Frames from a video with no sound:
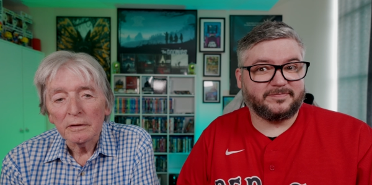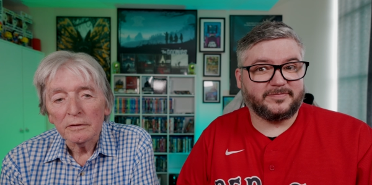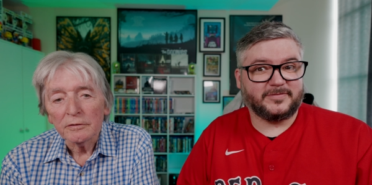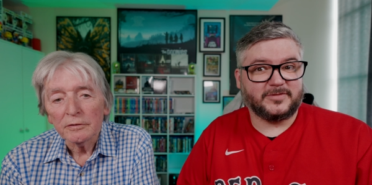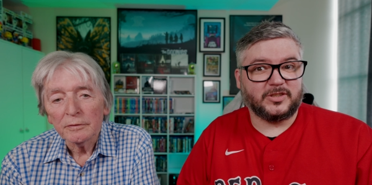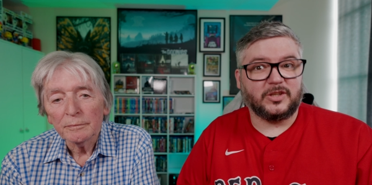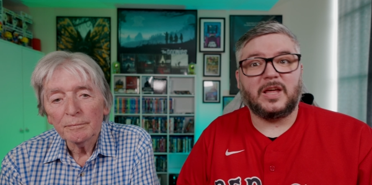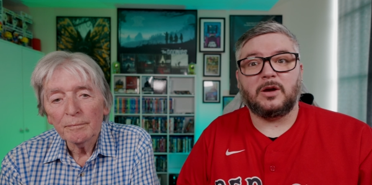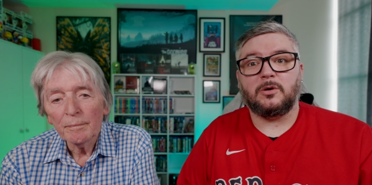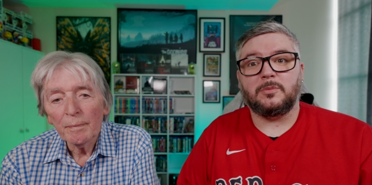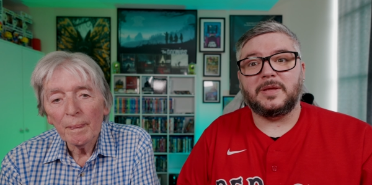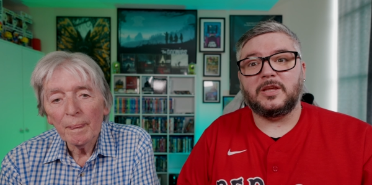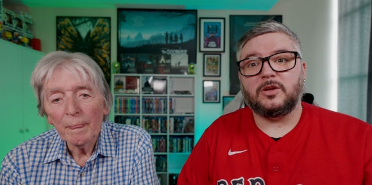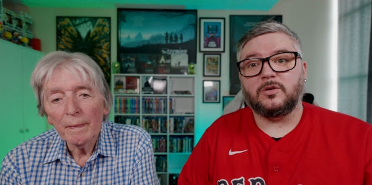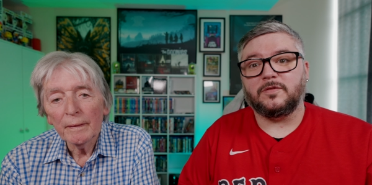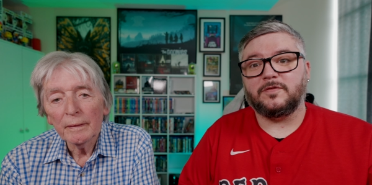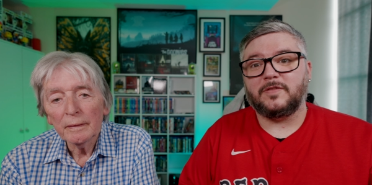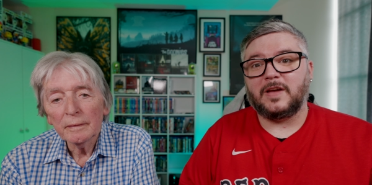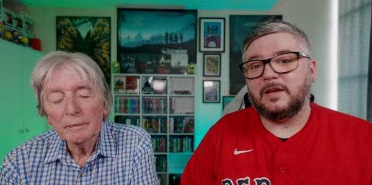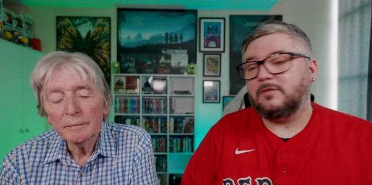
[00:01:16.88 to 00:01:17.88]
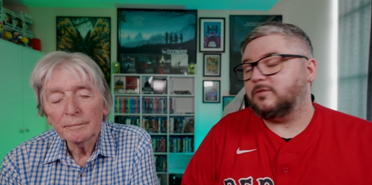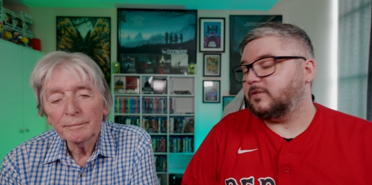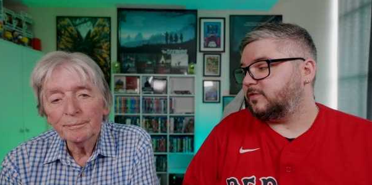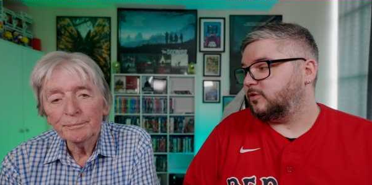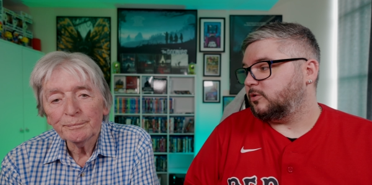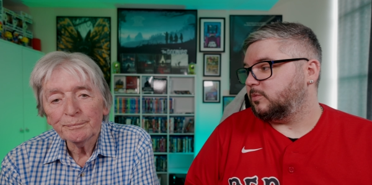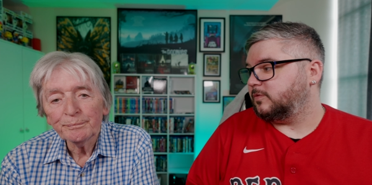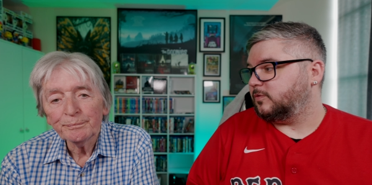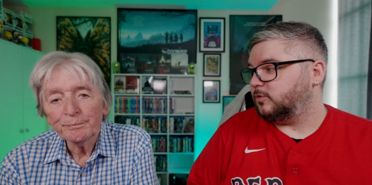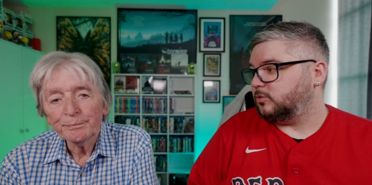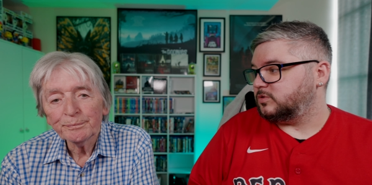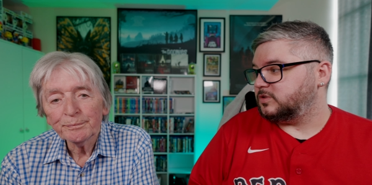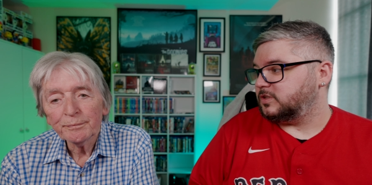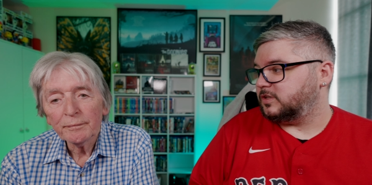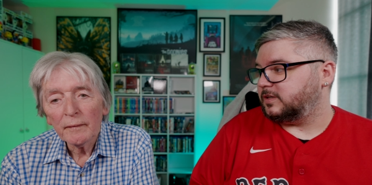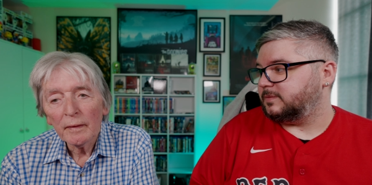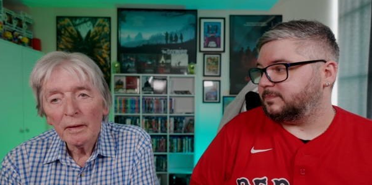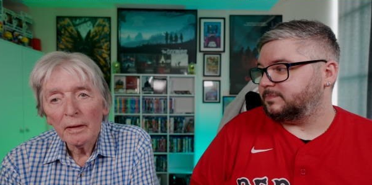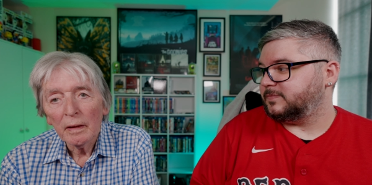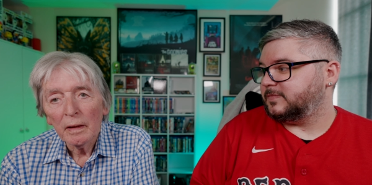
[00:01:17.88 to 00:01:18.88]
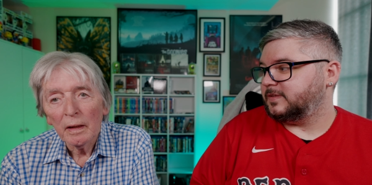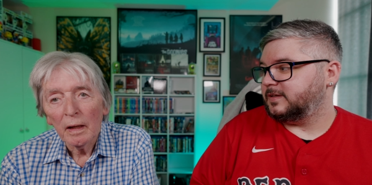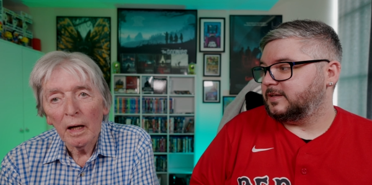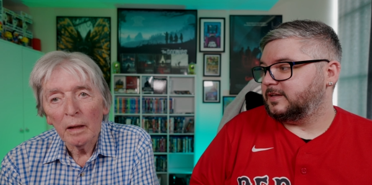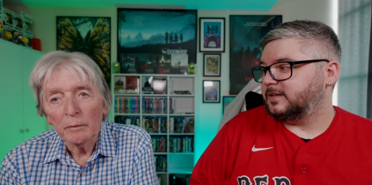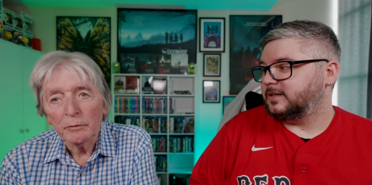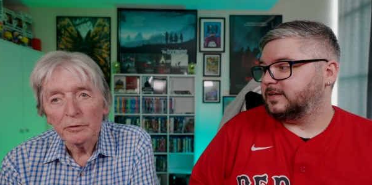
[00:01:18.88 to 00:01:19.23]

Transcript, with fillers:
Speaker 1: So that would be your favourite film of all time? I